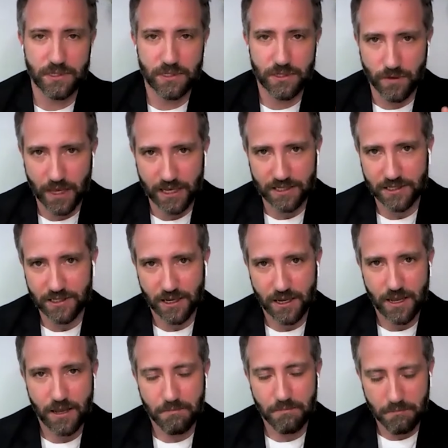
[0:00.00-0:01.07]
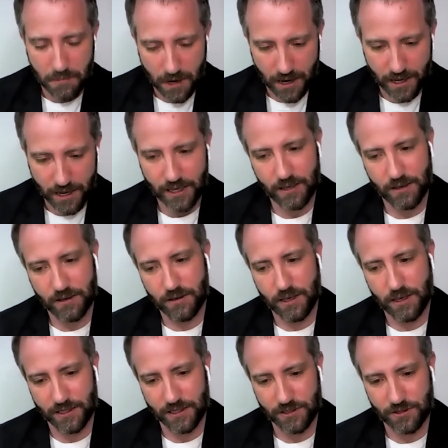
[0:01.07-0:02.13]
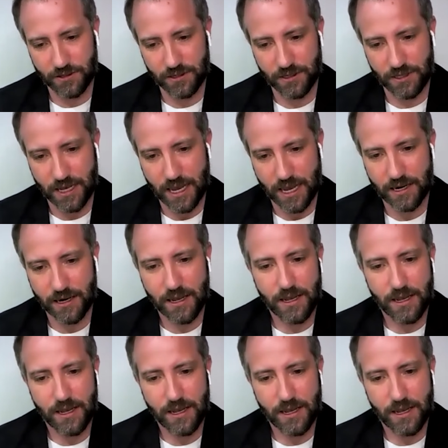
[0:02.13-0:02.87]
So that's my answer to that.